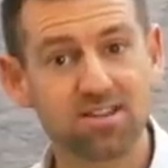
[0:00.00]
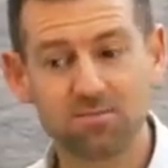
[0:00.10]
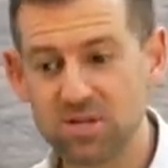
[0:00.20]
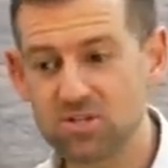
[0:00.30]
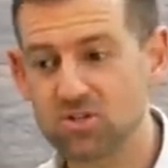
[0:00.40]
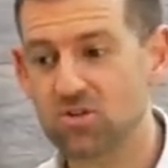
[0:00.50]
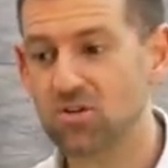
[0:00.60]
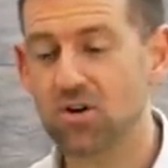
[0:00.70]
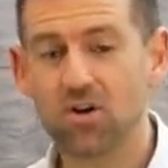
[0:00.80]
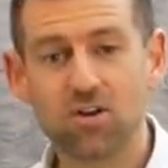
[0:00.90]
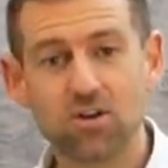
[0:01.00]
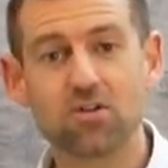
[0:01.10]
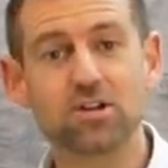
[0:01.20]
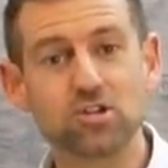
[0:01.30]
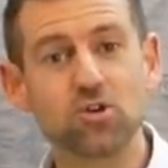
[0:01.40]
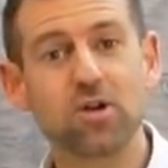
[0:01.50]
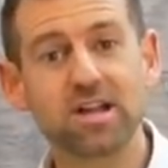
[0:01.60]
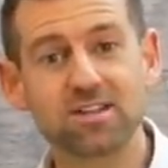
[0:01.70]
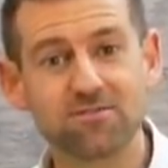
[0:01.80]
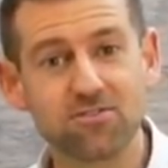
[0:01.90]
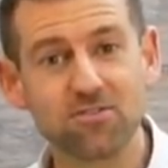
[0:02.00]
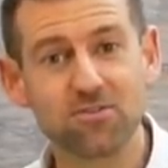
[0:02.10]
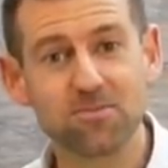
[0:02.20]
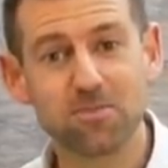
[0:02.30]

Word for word: That means you're, you're enjoying the food